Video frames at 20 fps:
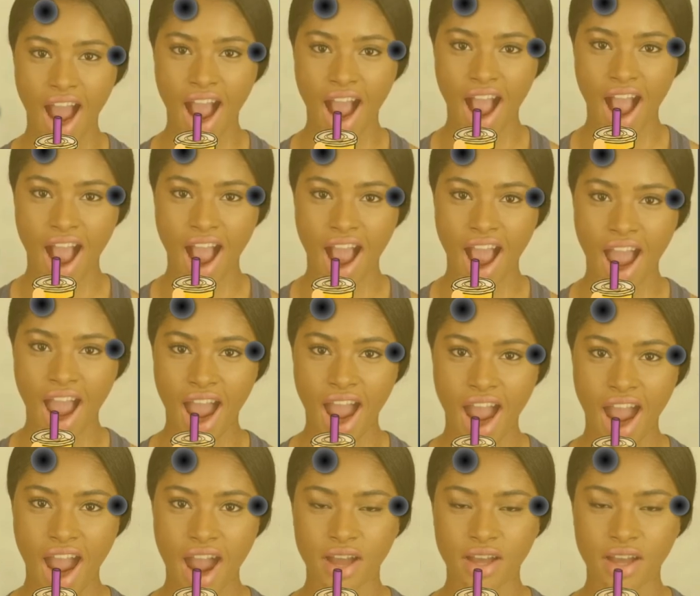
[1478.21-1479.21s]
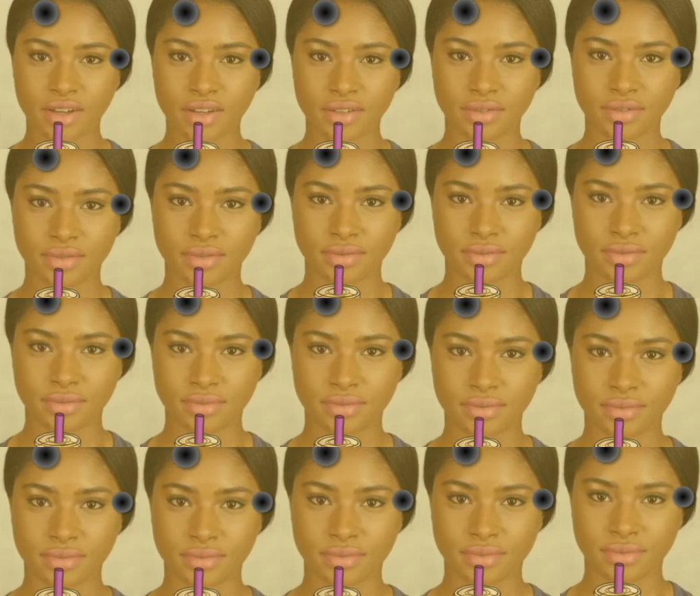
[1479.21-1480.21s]
the next thing we're going to add in for the
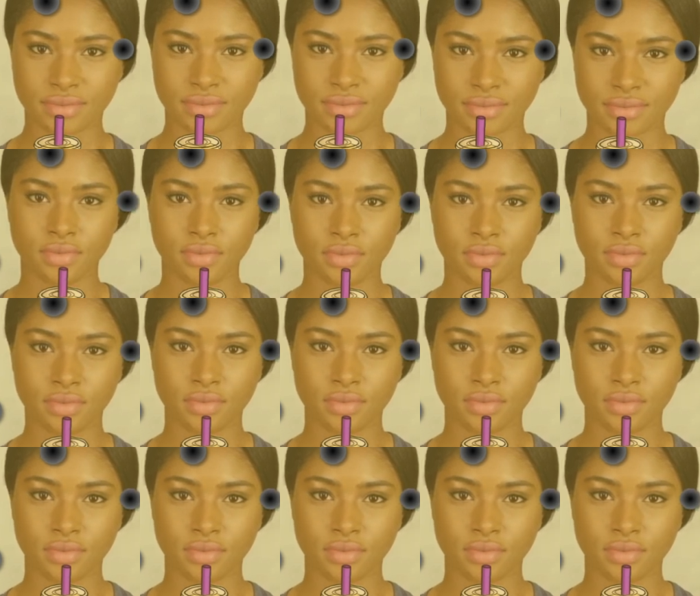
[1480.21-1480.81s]
bubbles here.